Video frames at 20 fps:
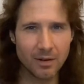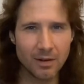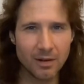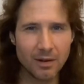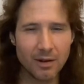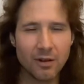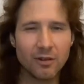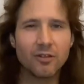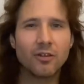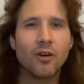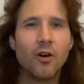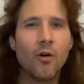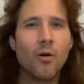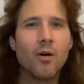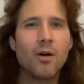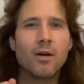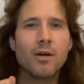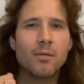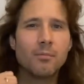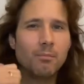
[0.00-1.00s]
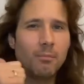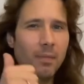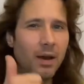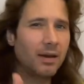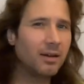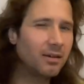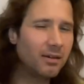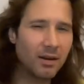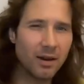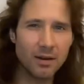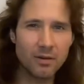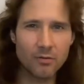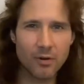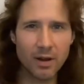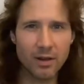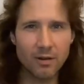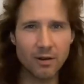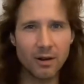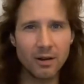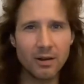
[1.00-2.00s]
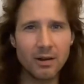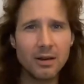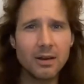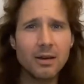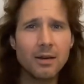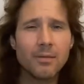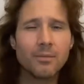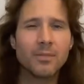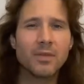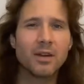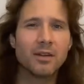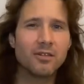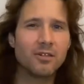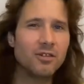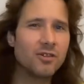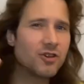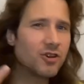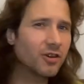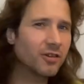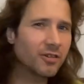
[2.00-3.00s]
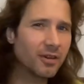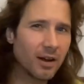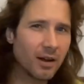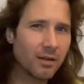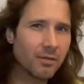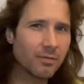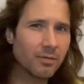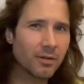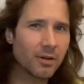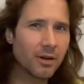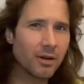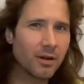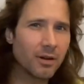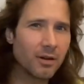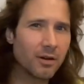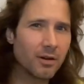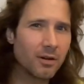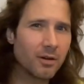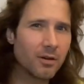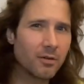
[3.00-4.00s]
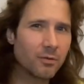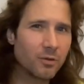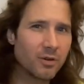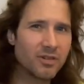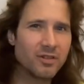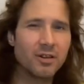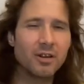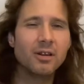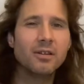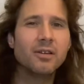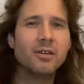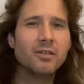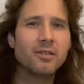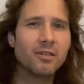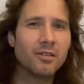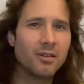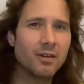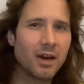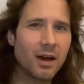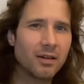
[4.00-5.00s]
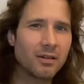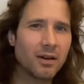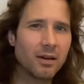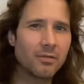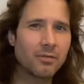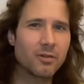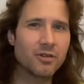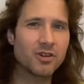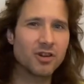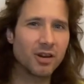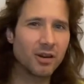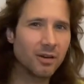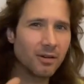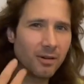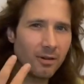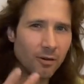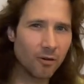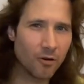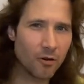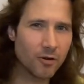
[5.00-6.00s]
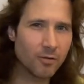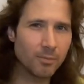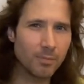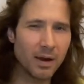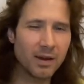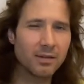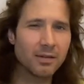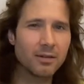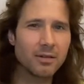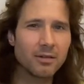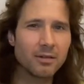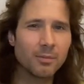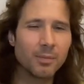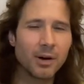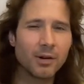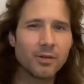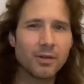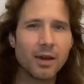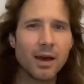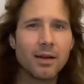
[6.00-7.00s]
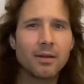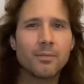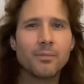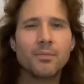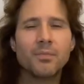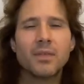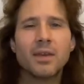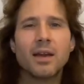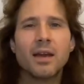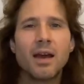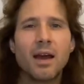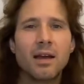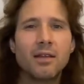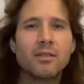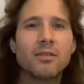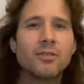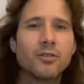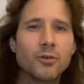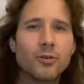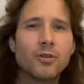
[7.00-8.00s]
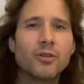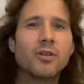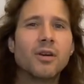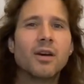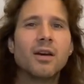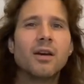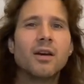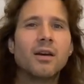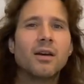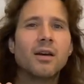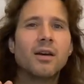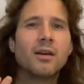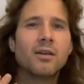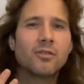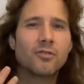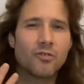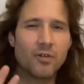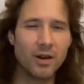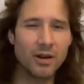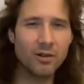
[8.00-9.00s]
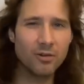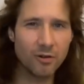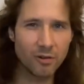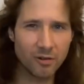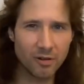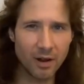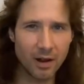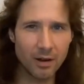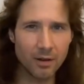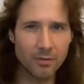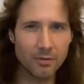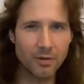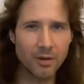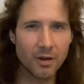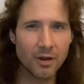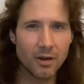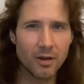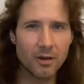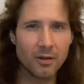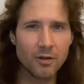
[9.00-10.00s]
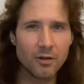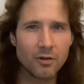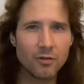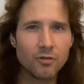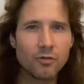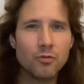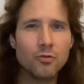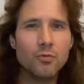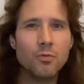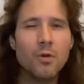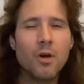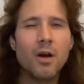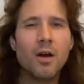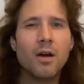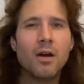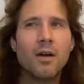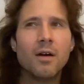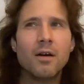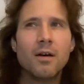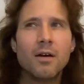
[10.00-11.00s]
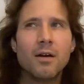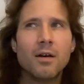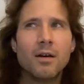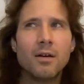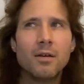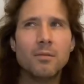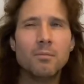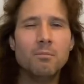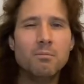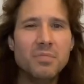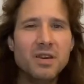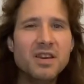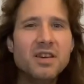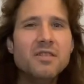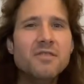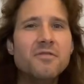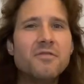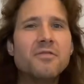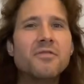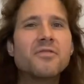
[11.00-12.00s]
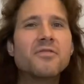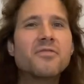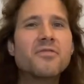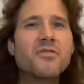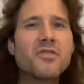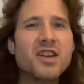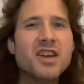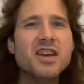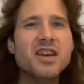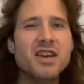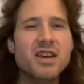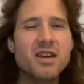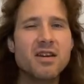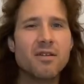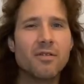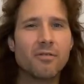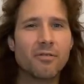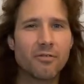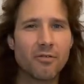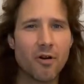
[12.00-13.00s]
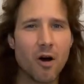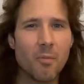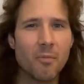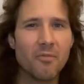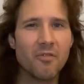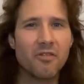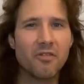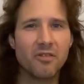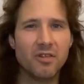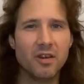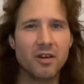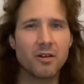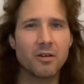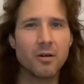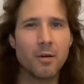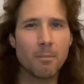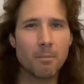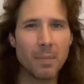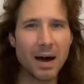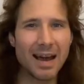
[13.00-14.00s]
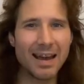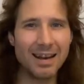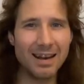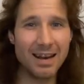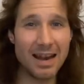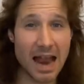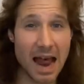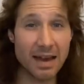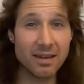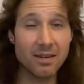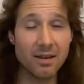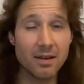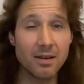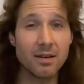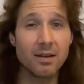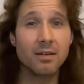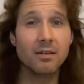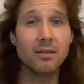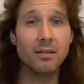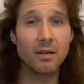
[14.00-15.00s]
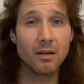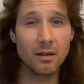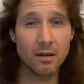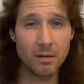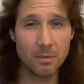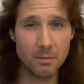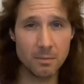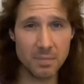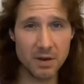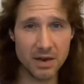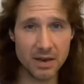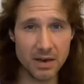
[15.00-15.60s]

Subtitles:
So, meditate regularly, teach yourself resiliency, anti-fragility, learn methods about that. And third, train yourself to be free from fear by letting it be.